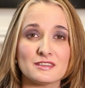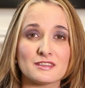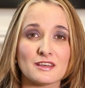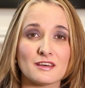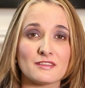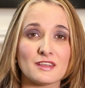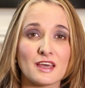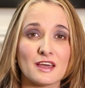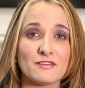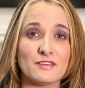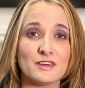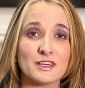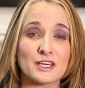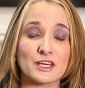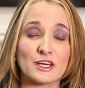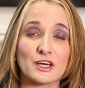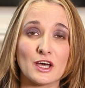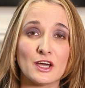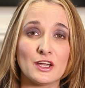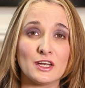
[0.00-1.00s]
South
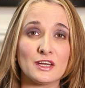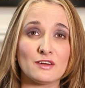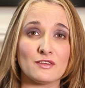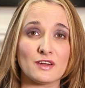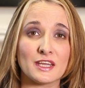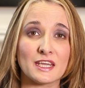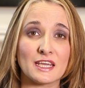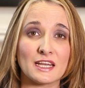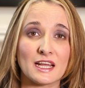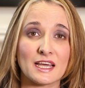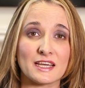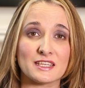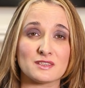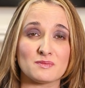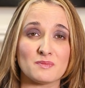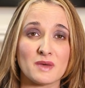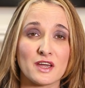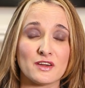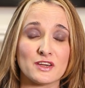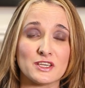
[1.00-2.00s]
Africa only
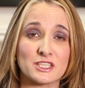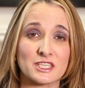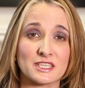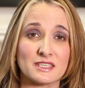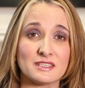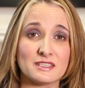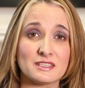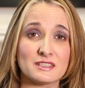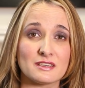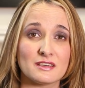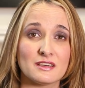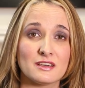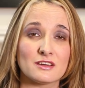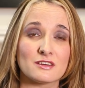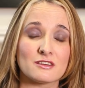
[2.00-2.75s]
regulates marriages